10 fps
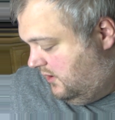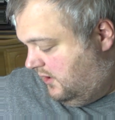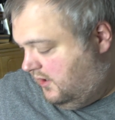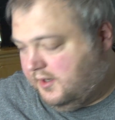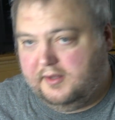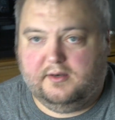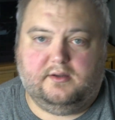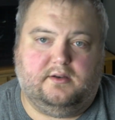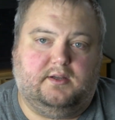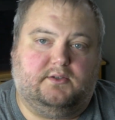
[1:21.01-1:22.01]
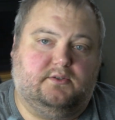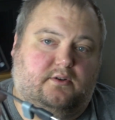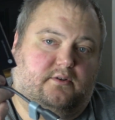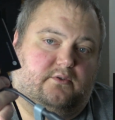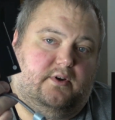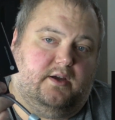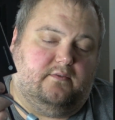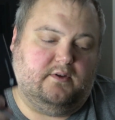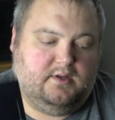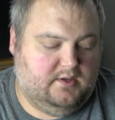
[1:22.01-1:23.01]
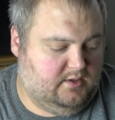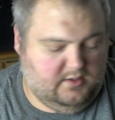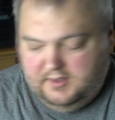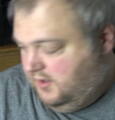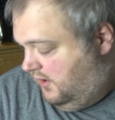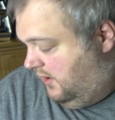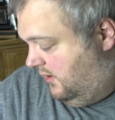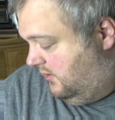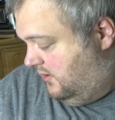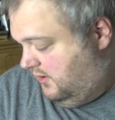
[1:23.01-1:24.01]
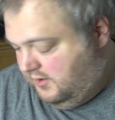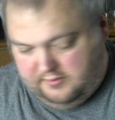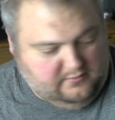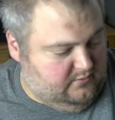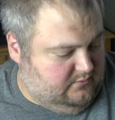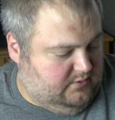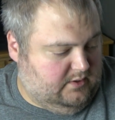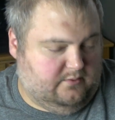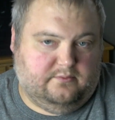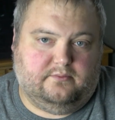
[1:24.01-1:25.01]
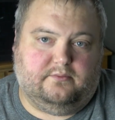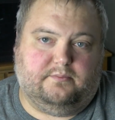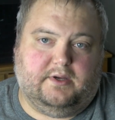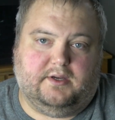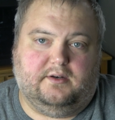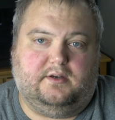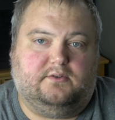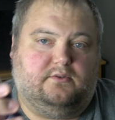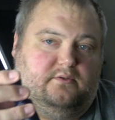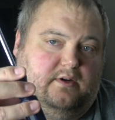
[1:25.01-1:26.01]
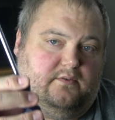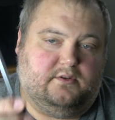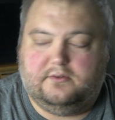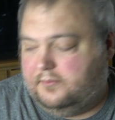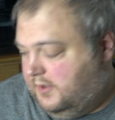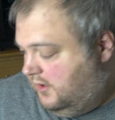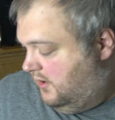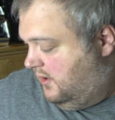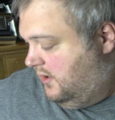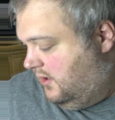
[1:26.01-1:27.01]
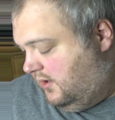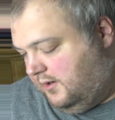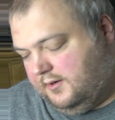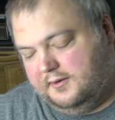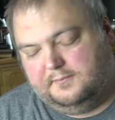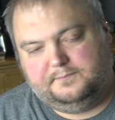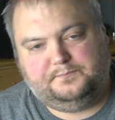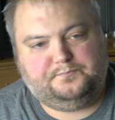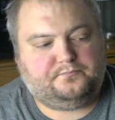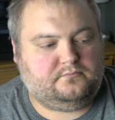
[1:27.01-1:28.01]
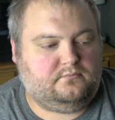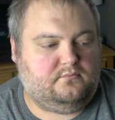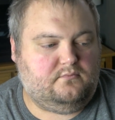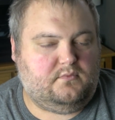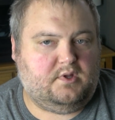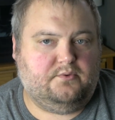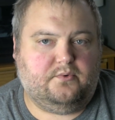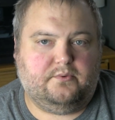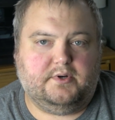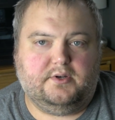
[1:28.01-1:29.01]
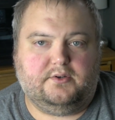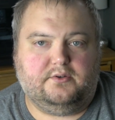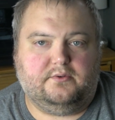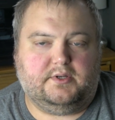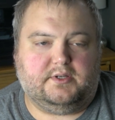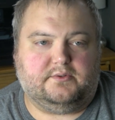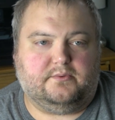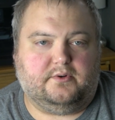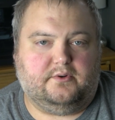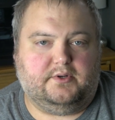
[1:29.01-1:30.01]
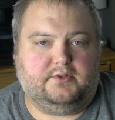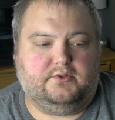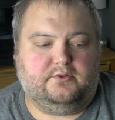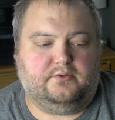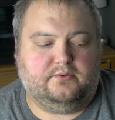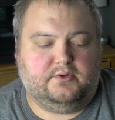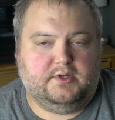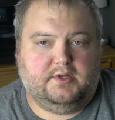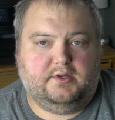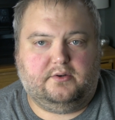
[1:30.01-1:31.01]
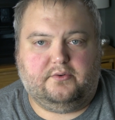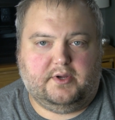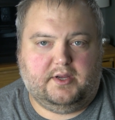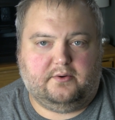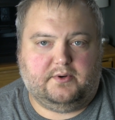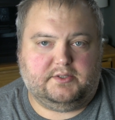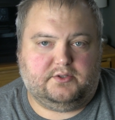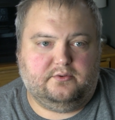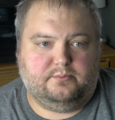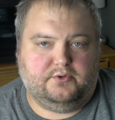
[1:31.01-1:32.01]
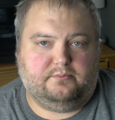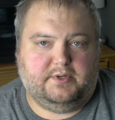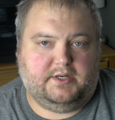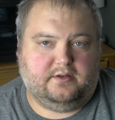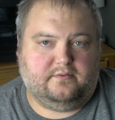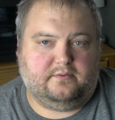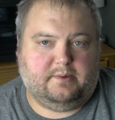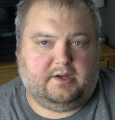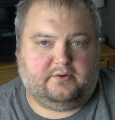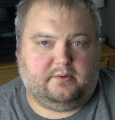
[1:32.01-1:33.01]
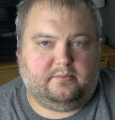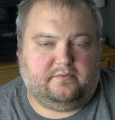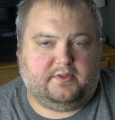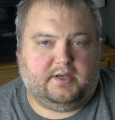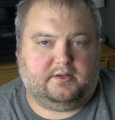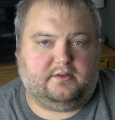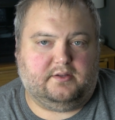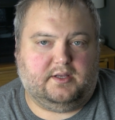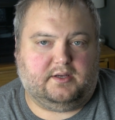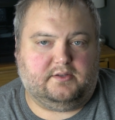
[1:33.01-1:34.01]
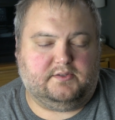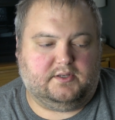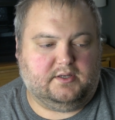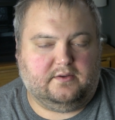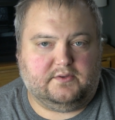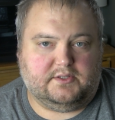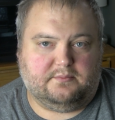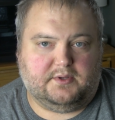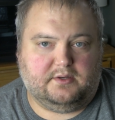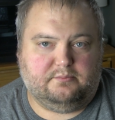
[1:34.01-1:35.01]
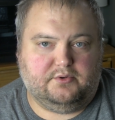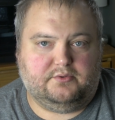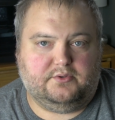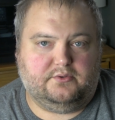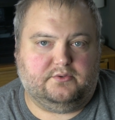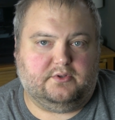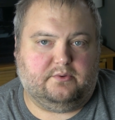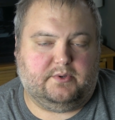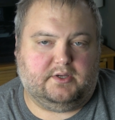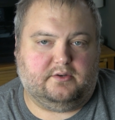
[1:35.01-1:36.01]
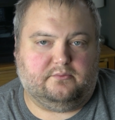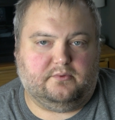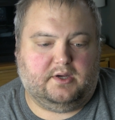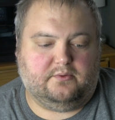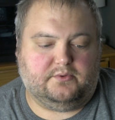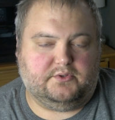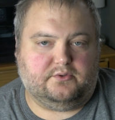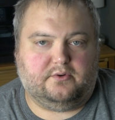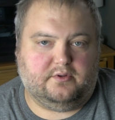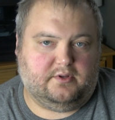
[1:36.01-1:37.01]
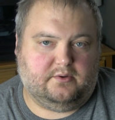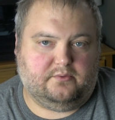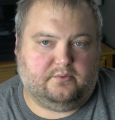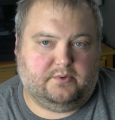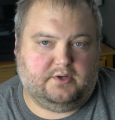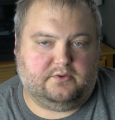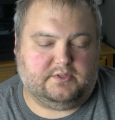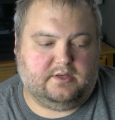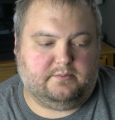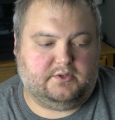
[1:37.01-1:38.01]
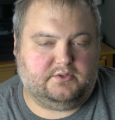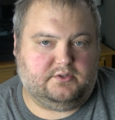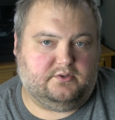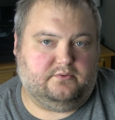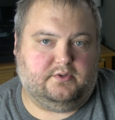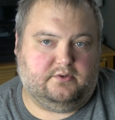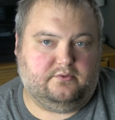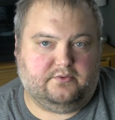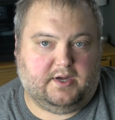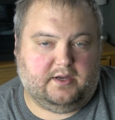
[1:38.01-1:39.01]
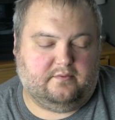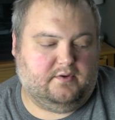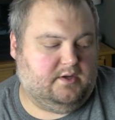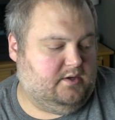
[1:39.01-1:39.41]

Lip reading: and an external drive, and I'll talk you through. We're probably going to need a screwdriver too, but what we're going to do is we're going to create a rescue boot media for Macrium Reflect, and that's going to give us something to boot to so that we can restore the Windows image to the new drive.